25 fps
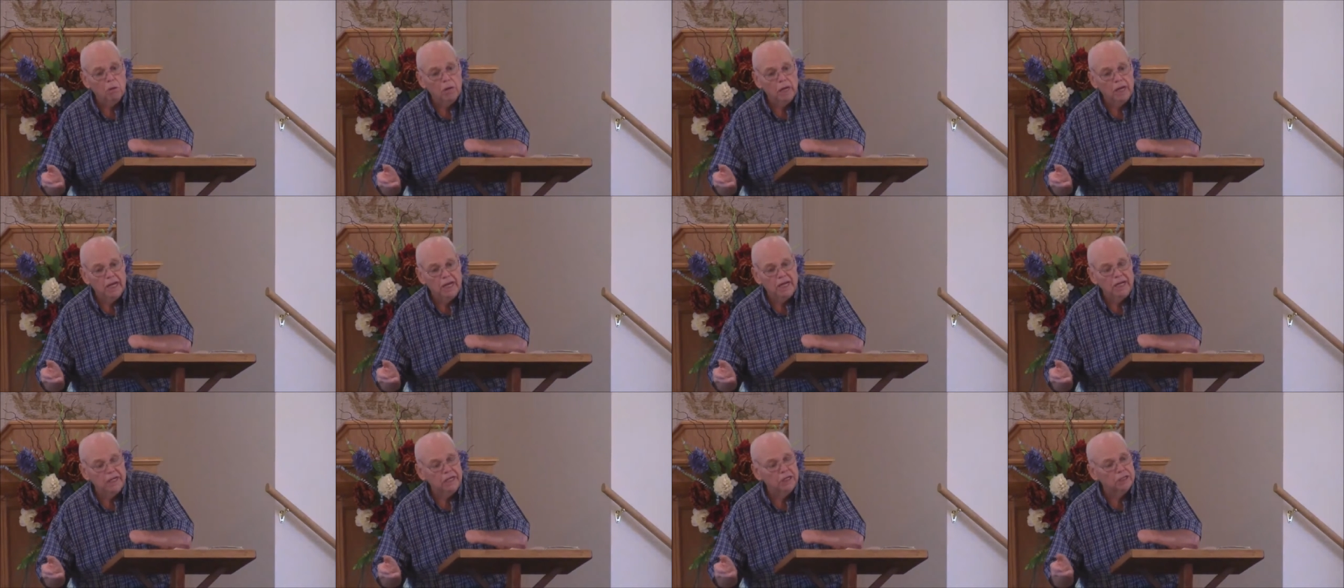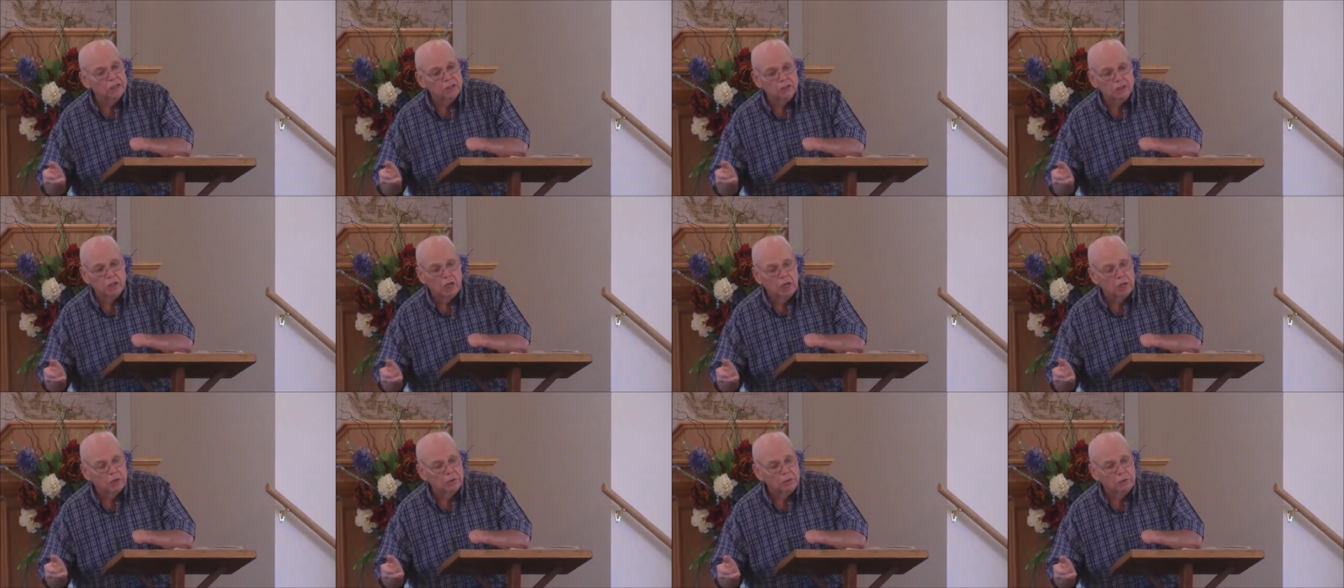He does
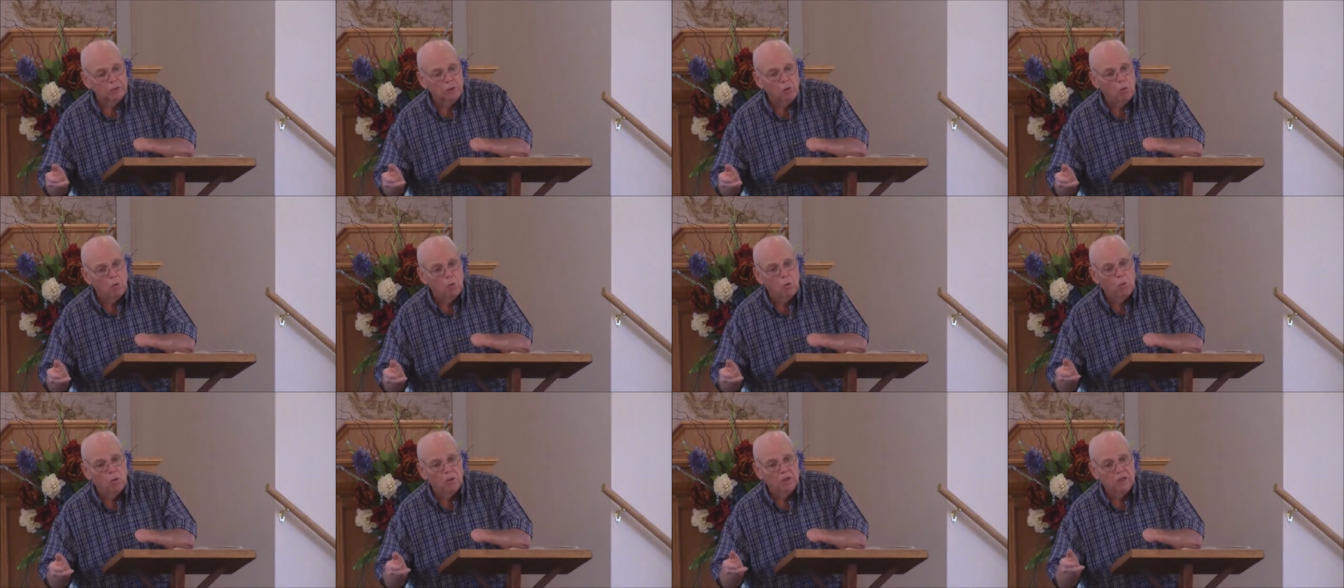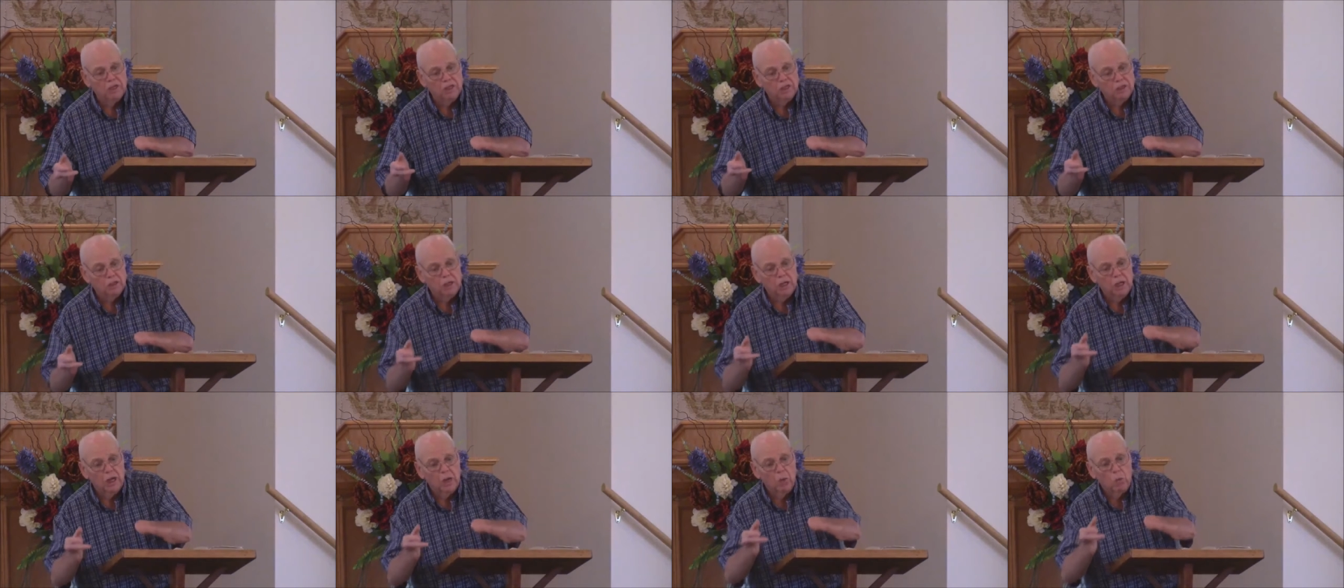not know what
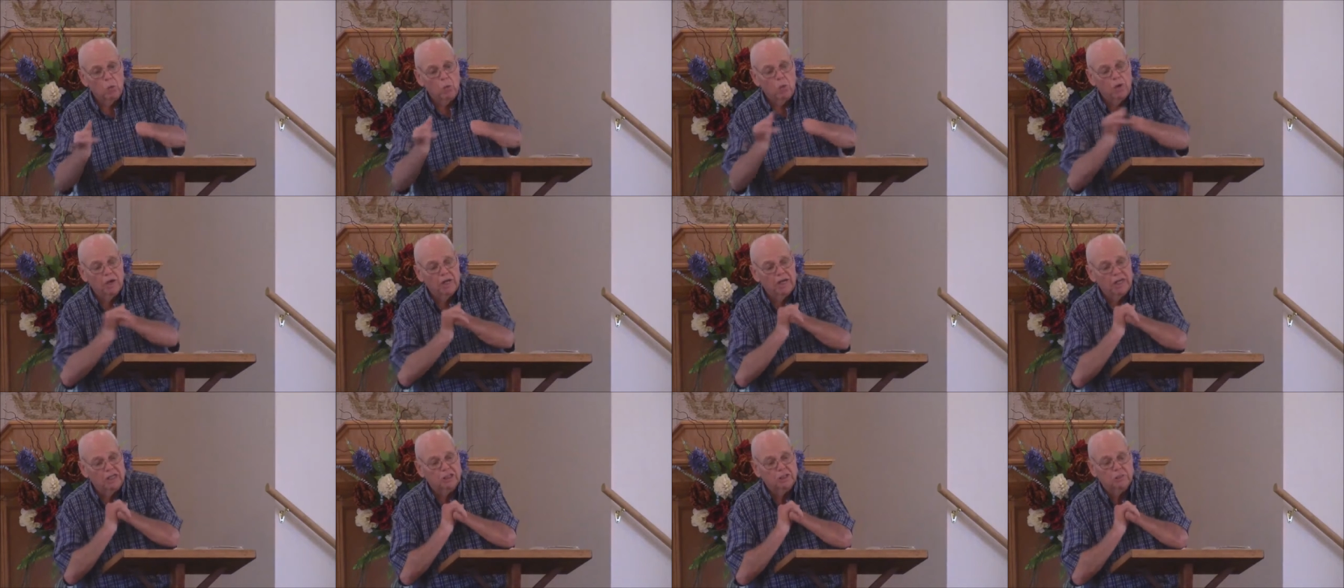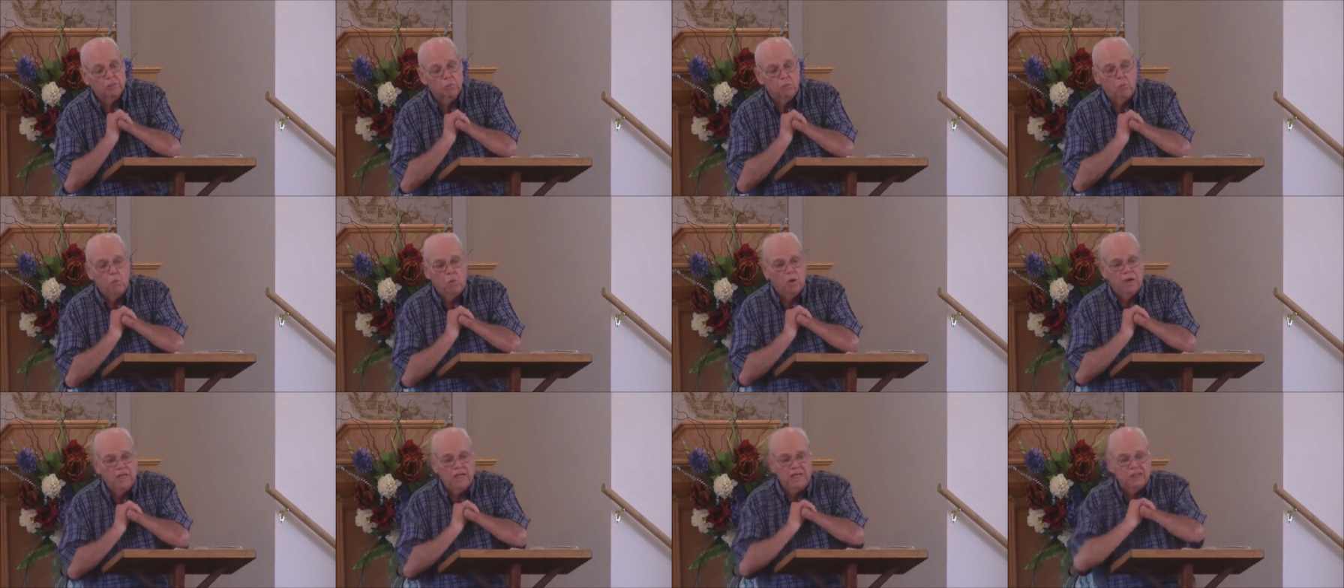he's
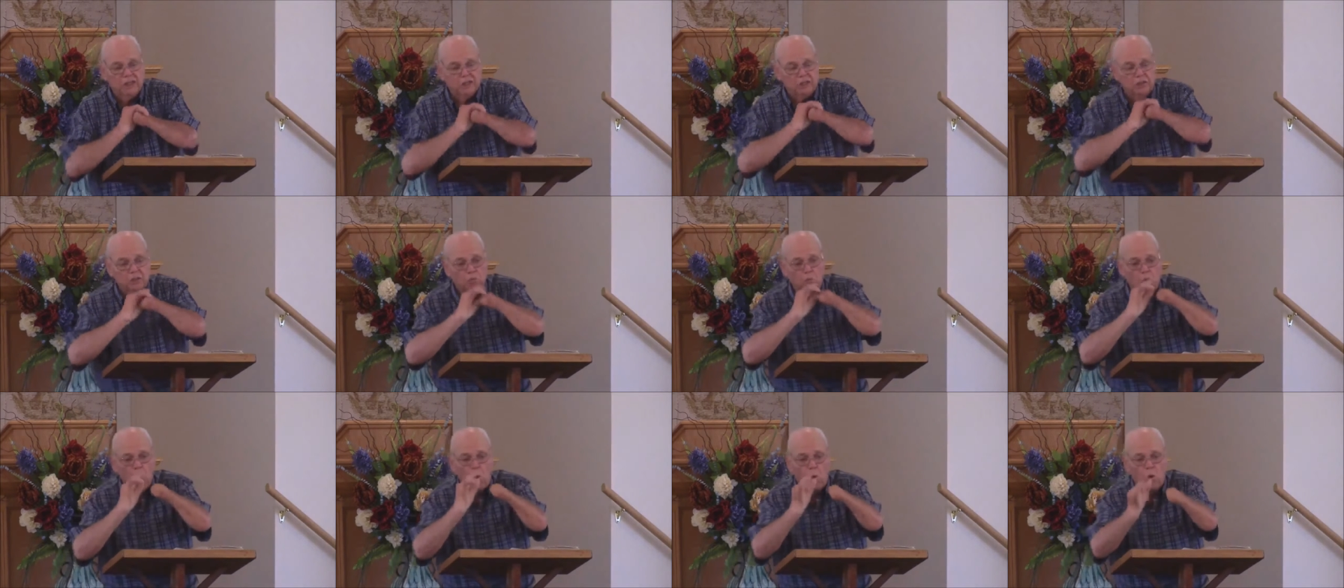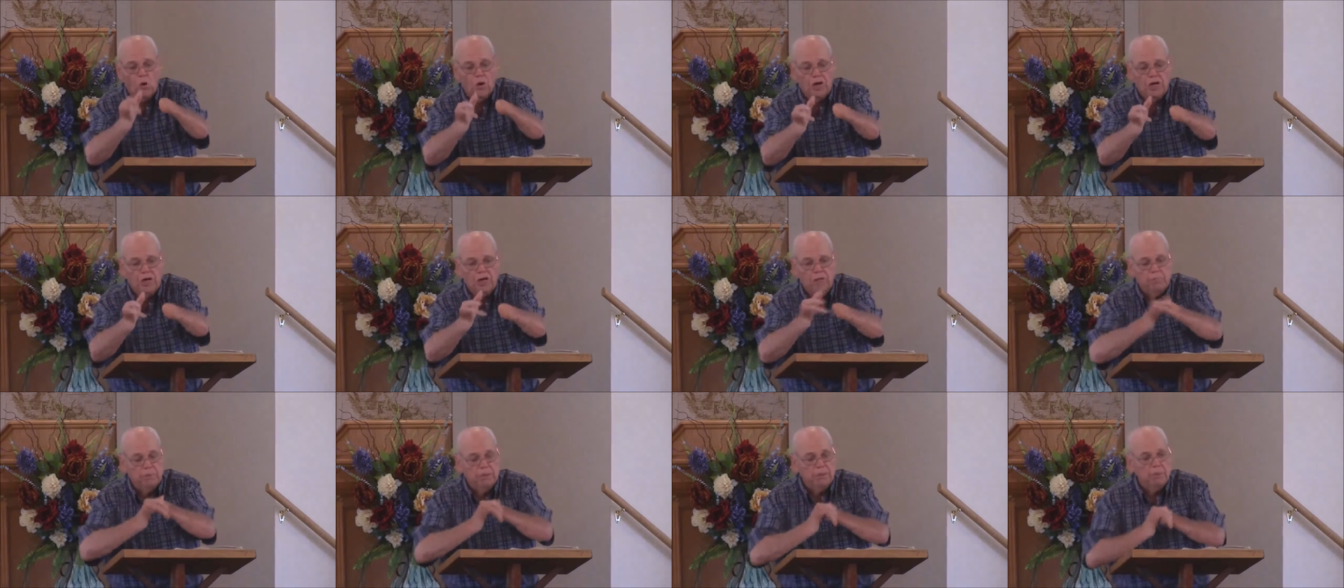
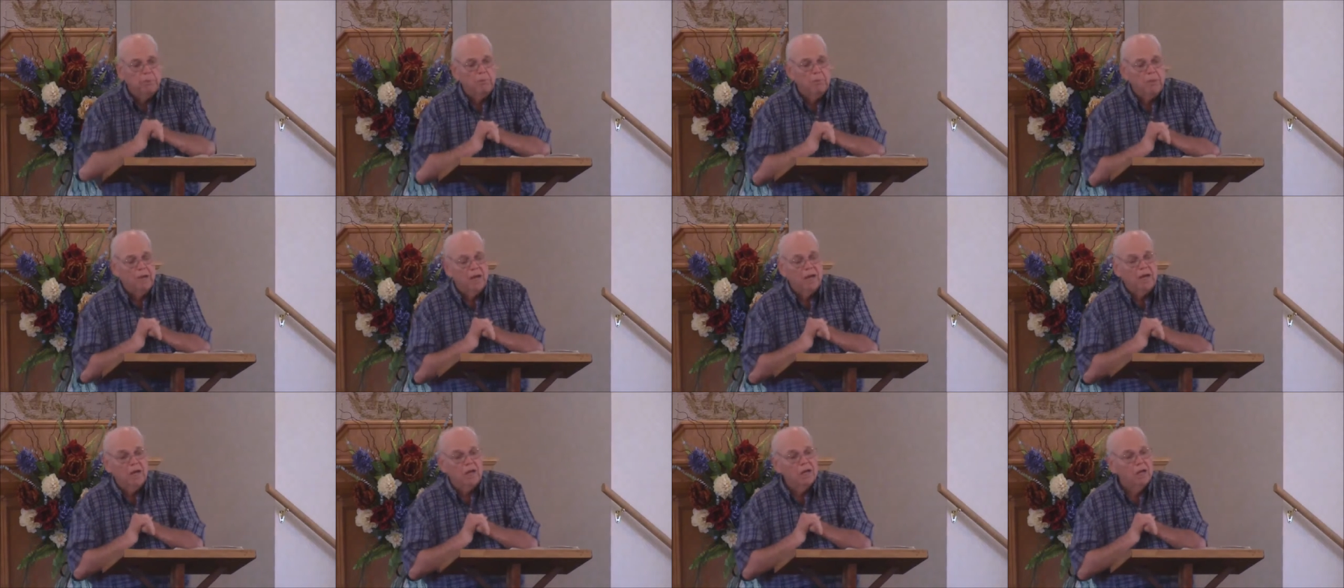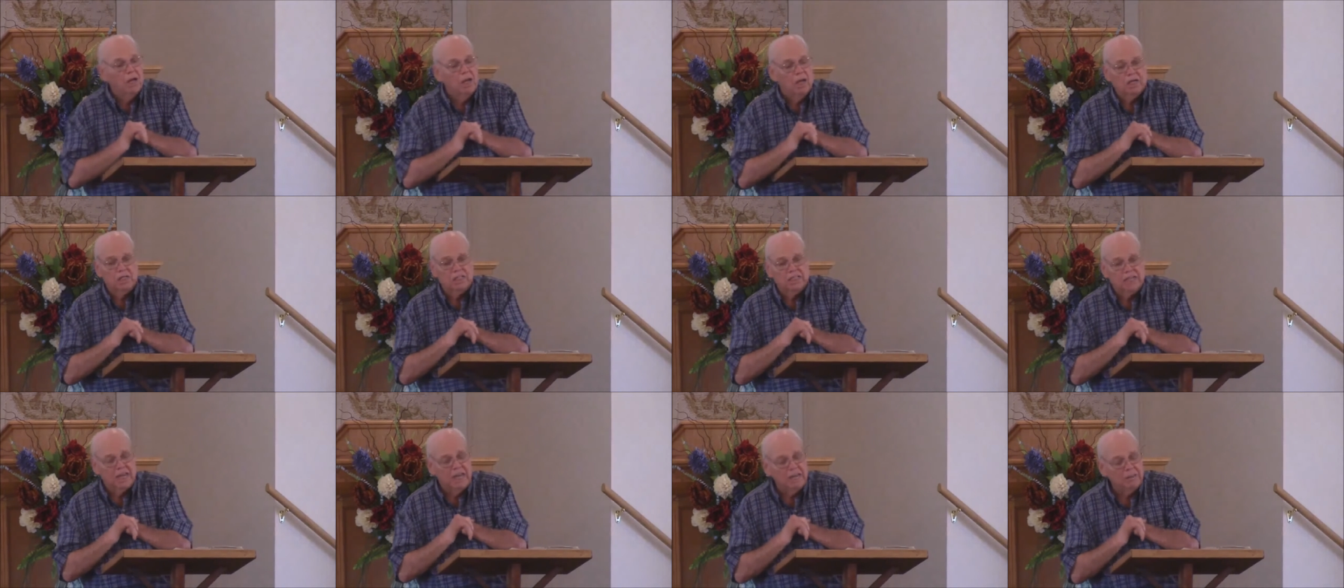warning the people about a
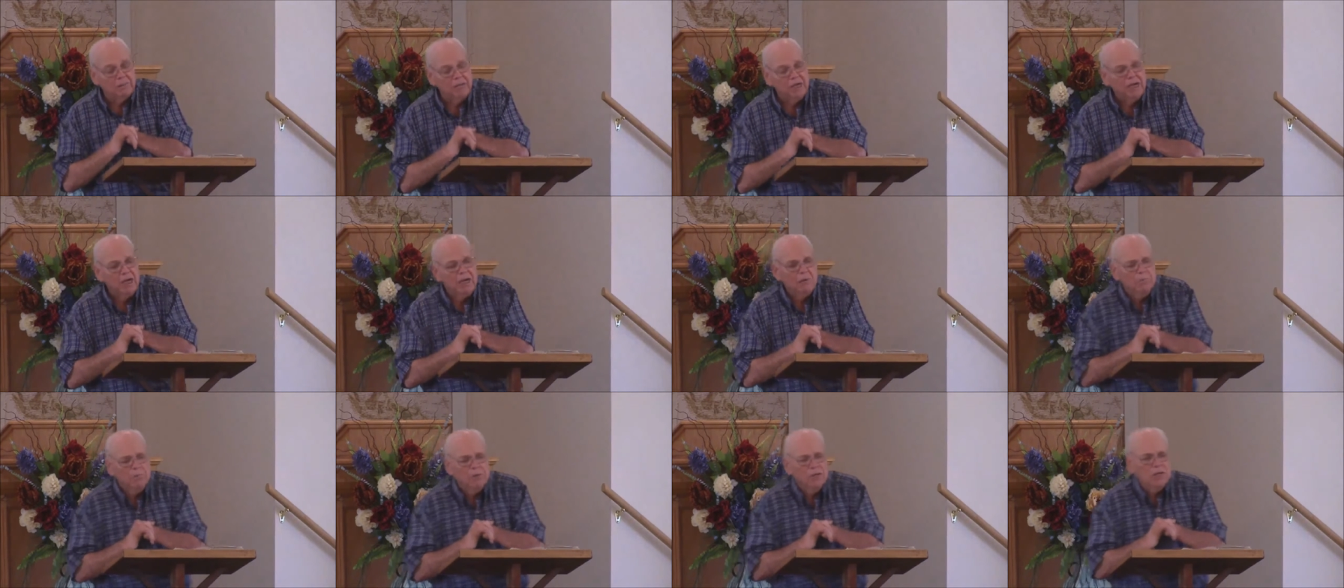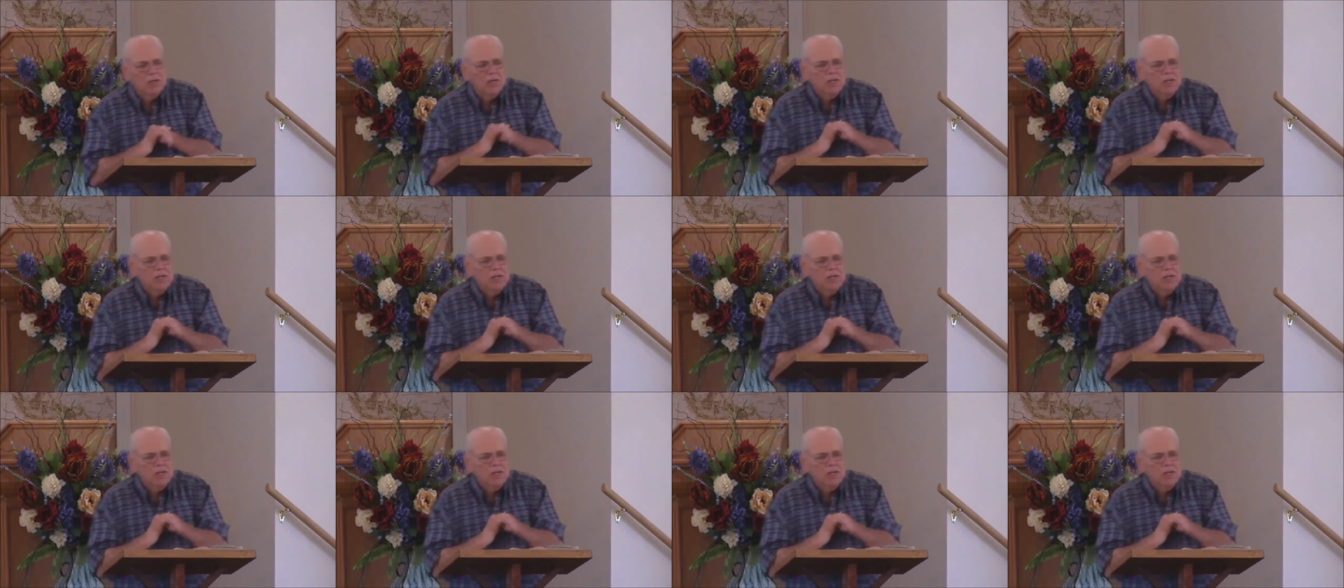lot of times. But